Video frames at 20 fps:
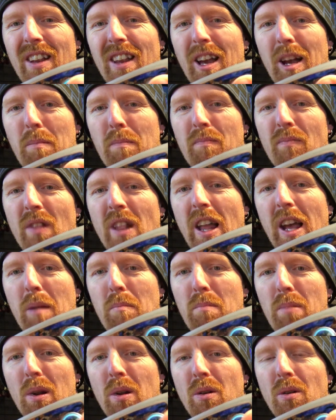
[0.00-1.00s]
you like
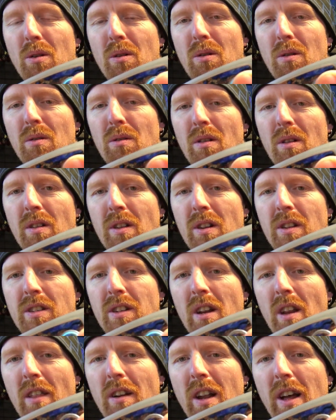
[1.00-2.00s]
light blue,
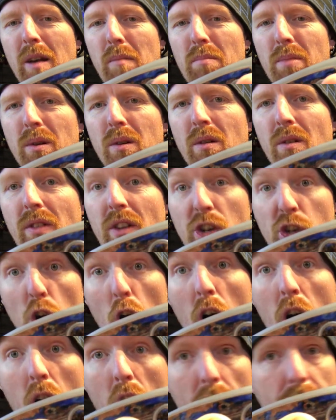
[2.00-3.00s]
there's another light blue. There's
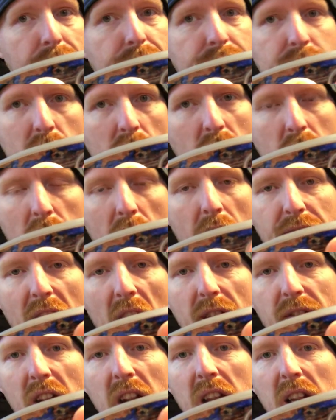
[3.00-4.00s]
off, so you don't have
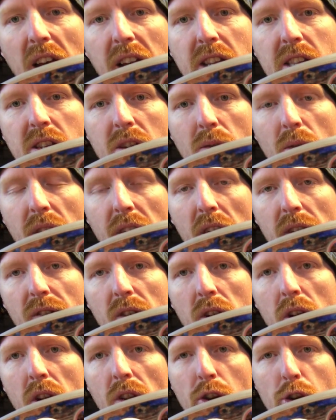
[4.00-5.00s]
to have any lights or
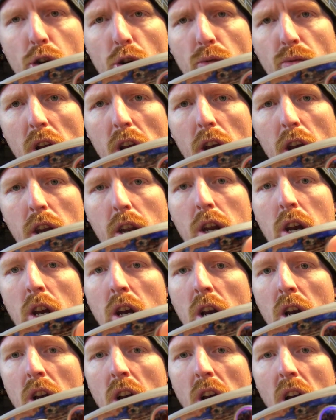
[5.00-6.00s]
whatever. There's a red,
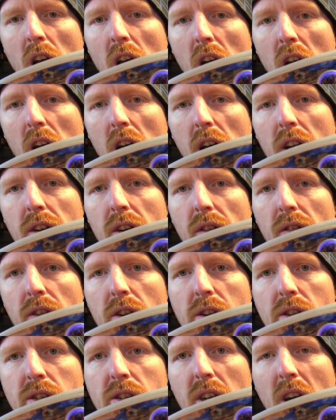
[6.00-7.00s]
and
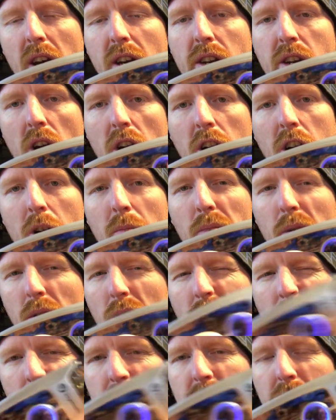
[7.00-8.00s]
there's a darker
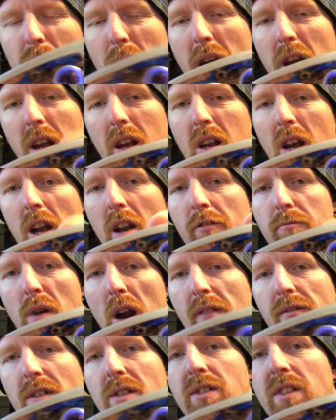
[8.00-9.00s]
blue. That's my kind of
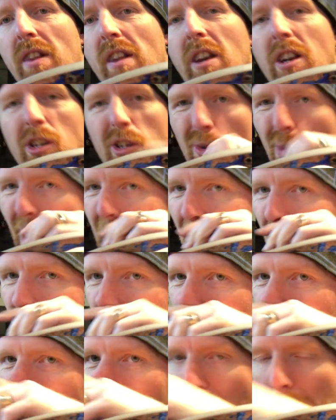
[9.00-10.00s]
preference. And then you just wait
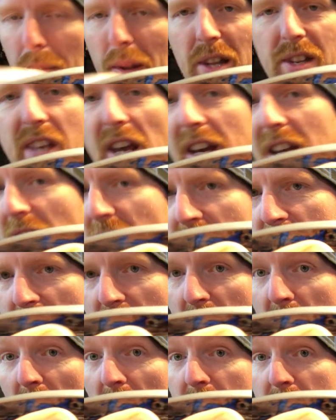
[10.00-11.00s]
for a couple of seconds.
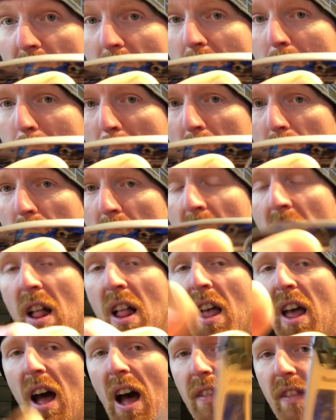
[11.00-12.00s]
It's going to time out,
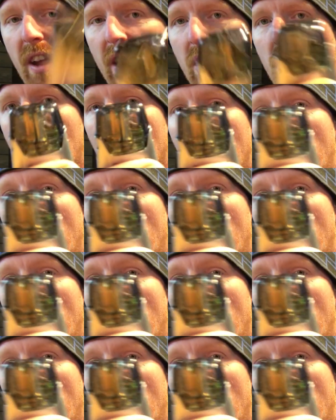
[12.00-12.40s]
and then you